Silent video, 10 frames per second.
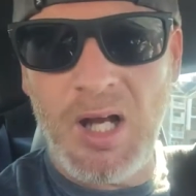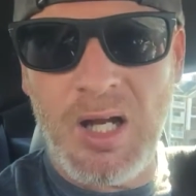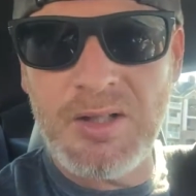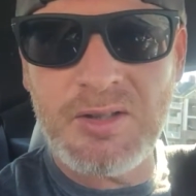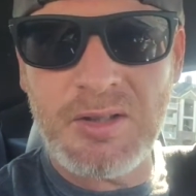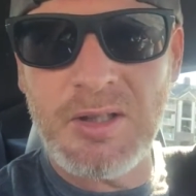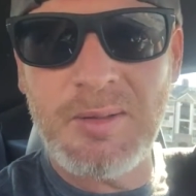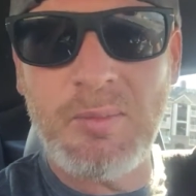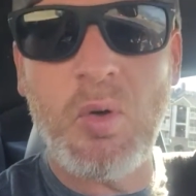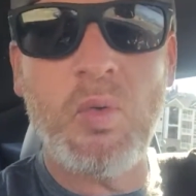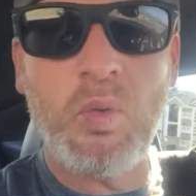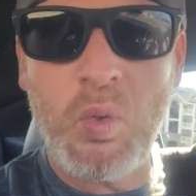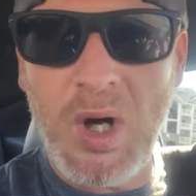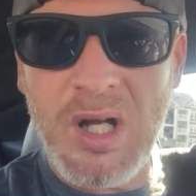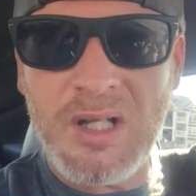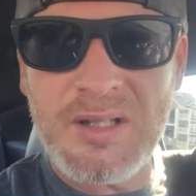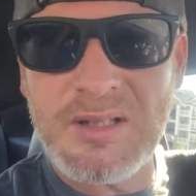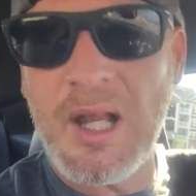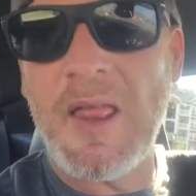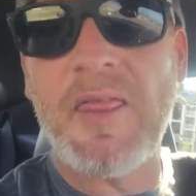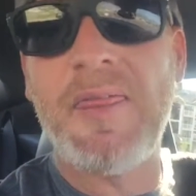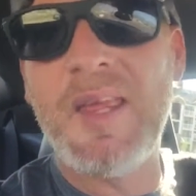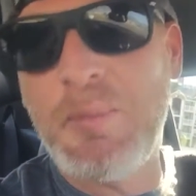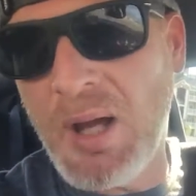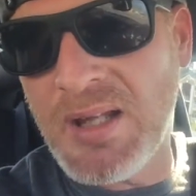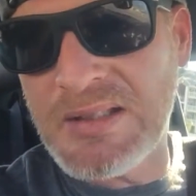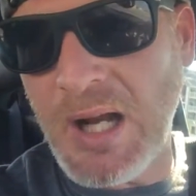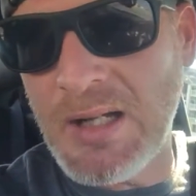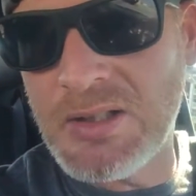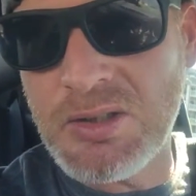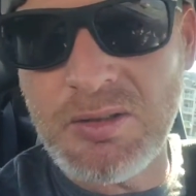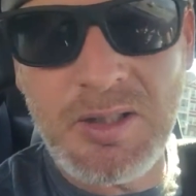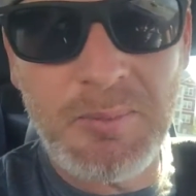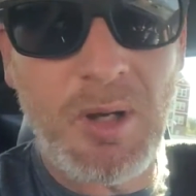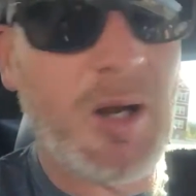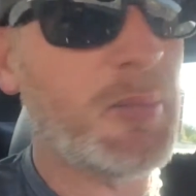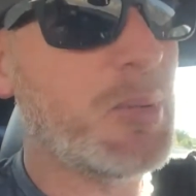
Ice Cream was the best ice cream on